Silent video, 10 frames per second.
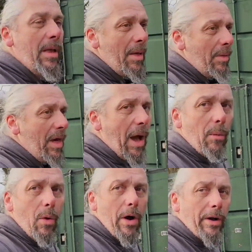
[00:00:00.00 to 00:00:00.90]
that
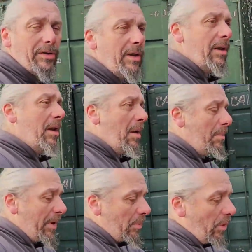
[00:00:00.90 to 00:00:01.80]
worked.
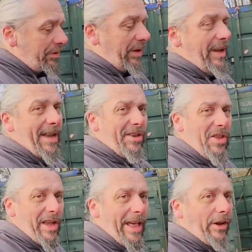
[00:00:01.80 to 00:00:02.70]
But it wasn't getting
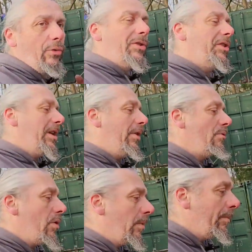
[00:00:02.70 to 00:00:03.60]
the electricity
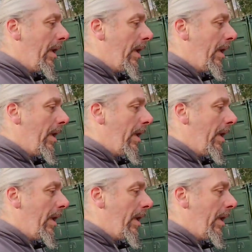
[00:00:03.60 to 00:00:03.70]
through.